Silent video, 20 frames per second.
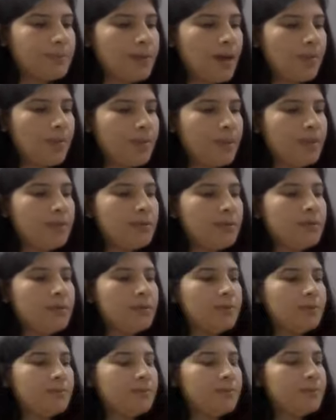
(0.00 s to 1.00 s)
I mean,
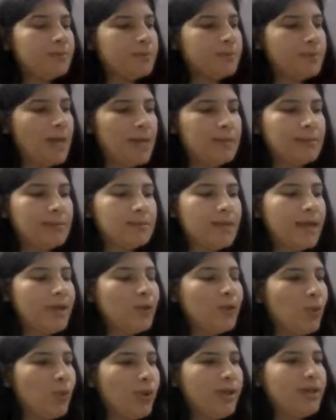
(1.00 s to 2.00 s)
rather
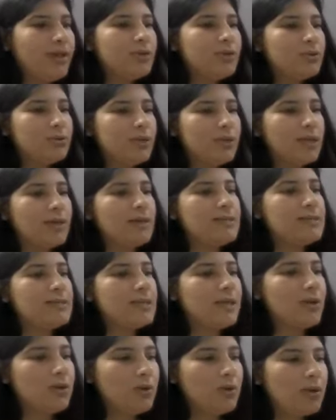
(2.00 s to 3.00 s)
than going into the
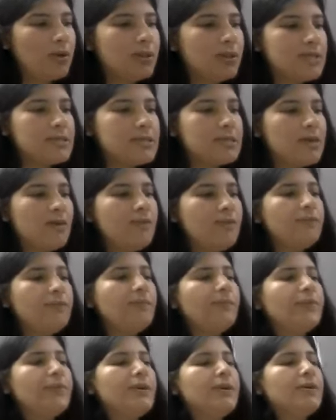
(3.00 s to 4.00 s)
consent and all that stuff,
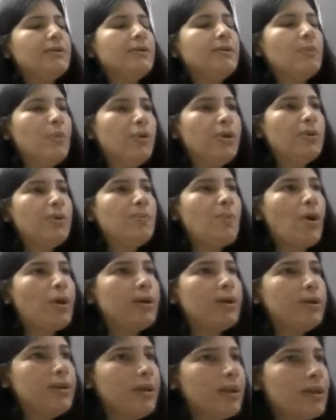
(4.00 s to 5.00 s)
the more
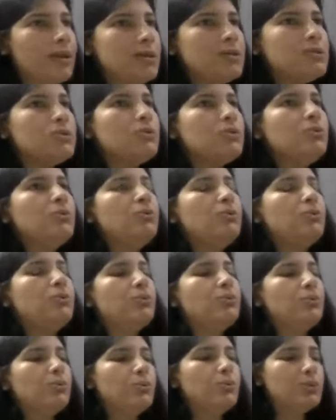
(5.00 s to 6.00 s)
important thing is to
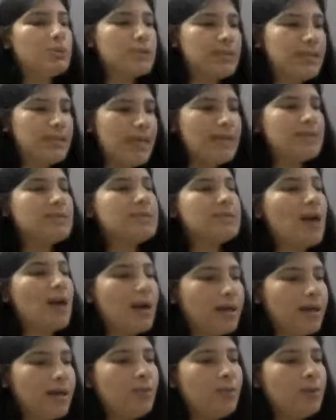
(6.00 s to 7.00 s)
get
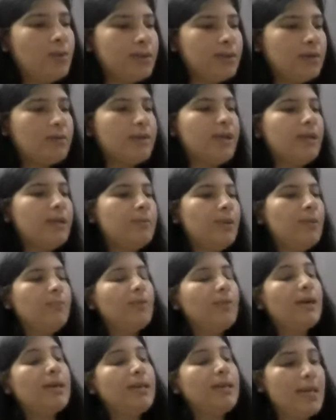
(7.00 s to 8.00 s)
started with the treatment.
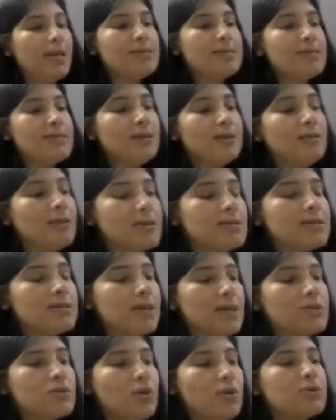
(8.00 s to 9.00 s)
But yes, in this
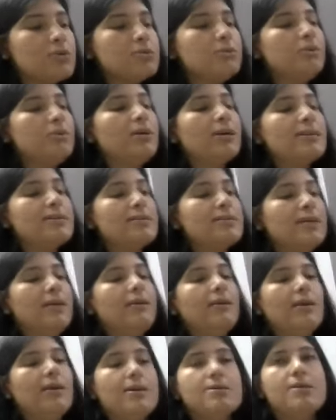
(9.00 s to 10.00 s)
case also
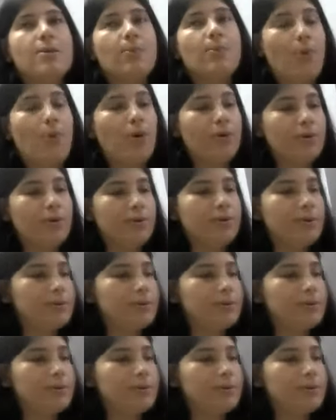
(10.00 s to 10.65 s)
consent is important.